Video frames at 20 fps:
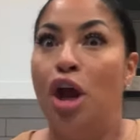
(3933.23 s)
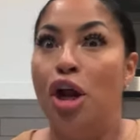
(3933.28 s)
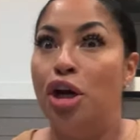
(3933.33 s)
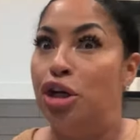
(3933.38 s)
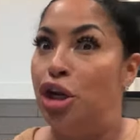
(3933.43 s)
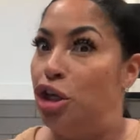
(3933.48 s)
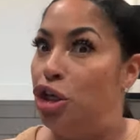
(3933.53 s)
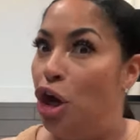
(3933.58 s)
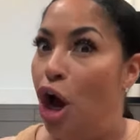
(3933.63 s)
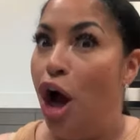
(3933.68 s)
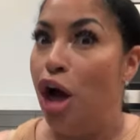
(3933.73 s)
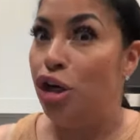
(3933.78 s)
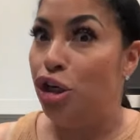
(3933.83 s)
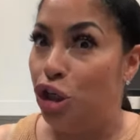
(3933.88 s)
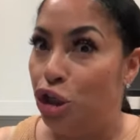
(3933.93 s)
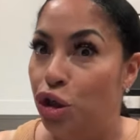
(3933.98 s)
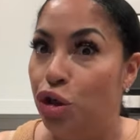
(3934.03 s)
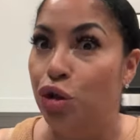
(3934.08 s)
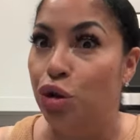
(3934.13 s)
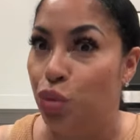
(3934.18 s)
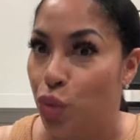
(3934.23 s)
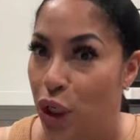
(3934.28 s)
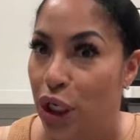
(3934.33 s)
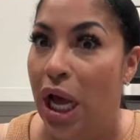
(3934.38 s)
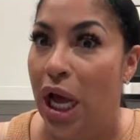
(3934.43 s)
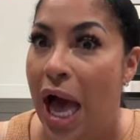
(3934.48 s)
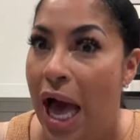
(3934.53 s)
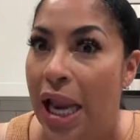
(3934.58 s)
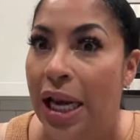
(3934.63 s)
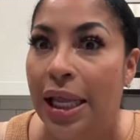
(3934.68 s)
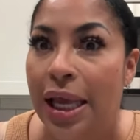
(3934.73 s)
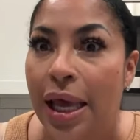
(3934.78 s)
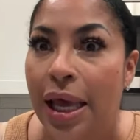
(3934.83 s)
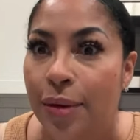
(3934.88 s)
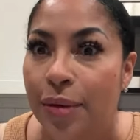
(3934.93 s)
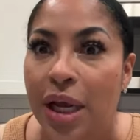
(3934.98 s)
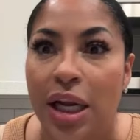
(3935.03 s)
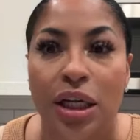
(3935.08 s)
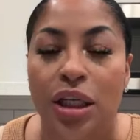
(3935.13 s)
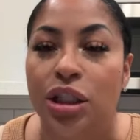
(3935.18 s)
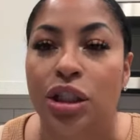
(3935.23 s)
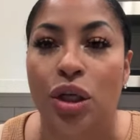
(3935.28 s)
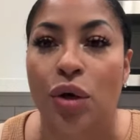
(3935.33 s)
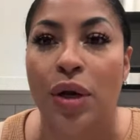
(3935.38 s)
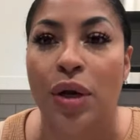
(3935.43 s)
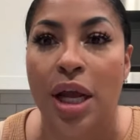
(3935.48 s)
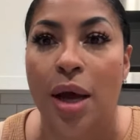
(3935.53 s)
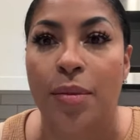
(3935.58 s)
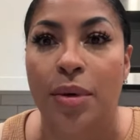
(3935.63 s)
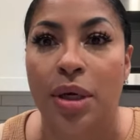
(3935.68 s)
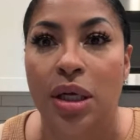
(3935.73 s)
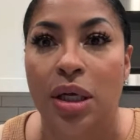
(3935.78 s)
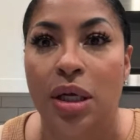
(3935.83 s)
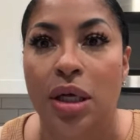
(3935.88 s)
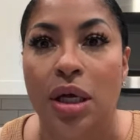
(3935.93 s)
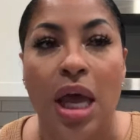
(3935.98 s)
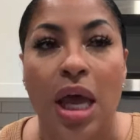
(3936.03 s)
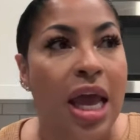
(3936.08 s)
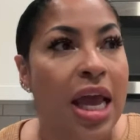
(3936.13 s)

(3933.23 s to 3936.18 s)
the young dudes want to holler at them. They look so damn good.